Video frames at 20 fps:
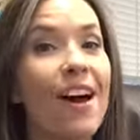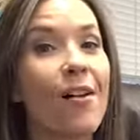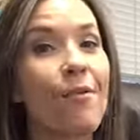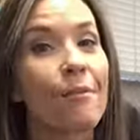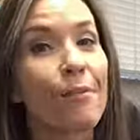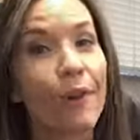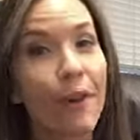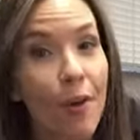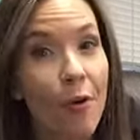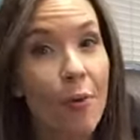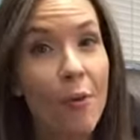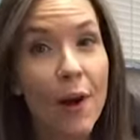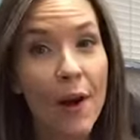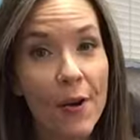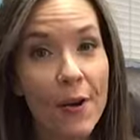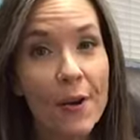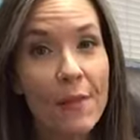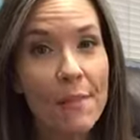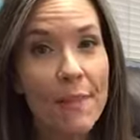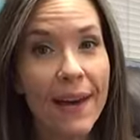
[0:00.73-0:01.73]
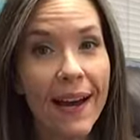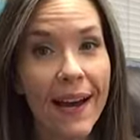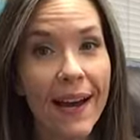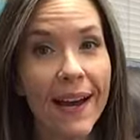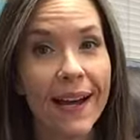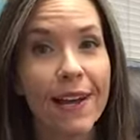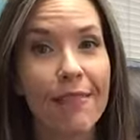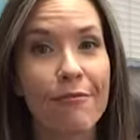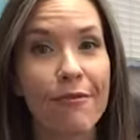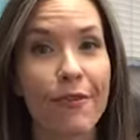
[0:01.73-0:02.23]
Well, welcome
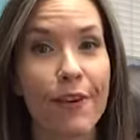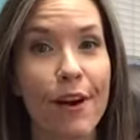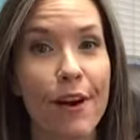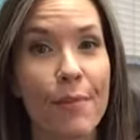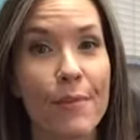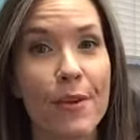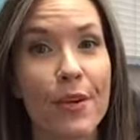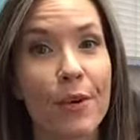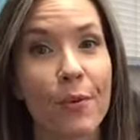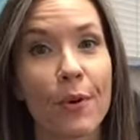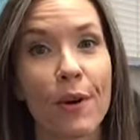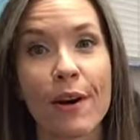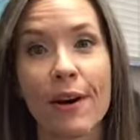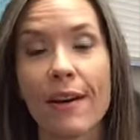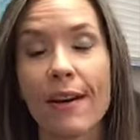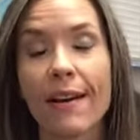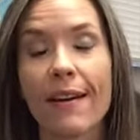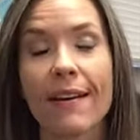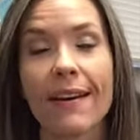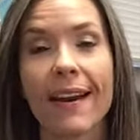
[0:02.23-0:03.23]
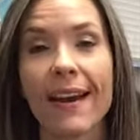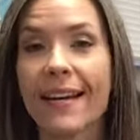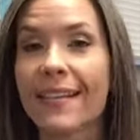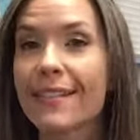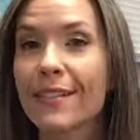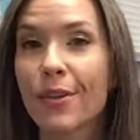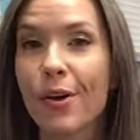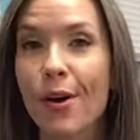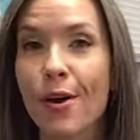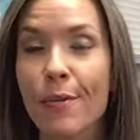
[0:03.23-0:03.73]
back from your
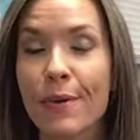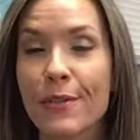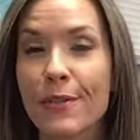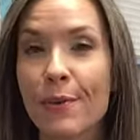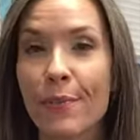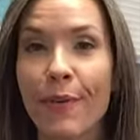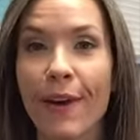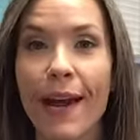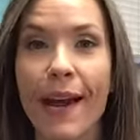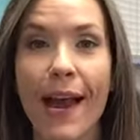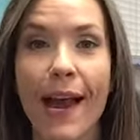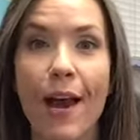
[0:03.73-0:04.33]
nice long winter break.